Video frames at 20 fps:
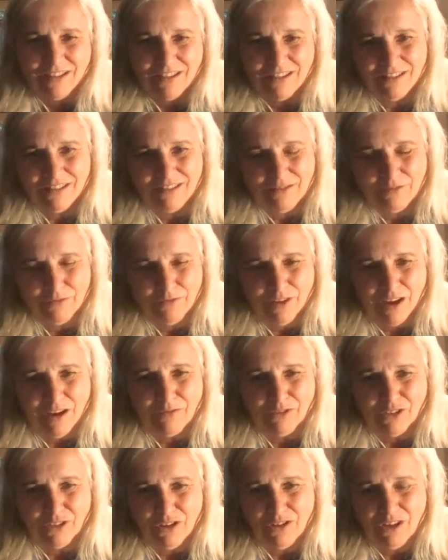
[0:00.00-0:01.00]
a fair
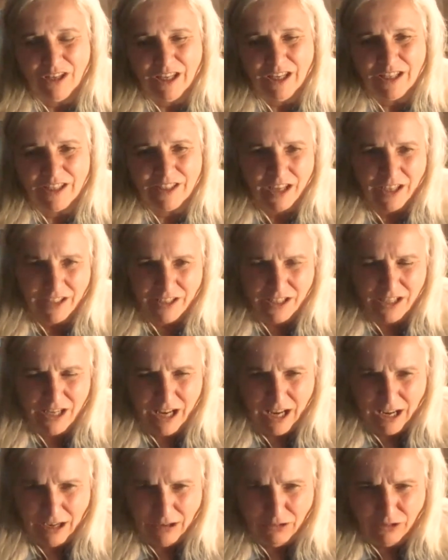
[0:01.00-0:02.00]
few years, I don't know,
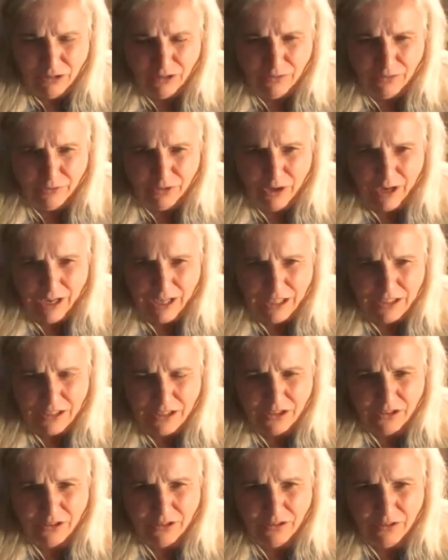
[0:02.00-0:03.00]
how long have you had
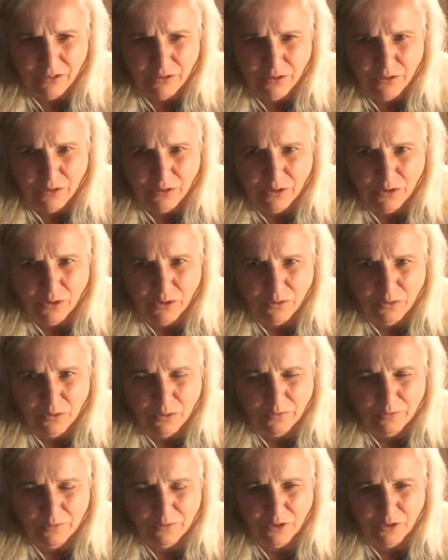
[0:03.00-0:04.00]

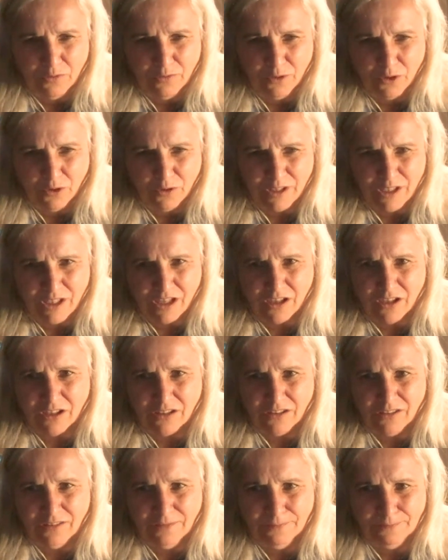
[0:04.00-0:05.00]
your food forest
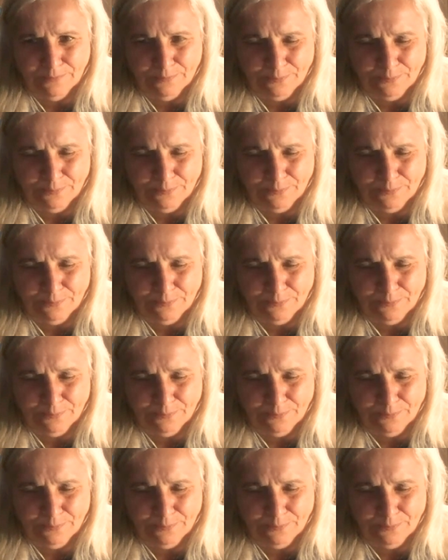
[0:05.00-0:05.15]
garden?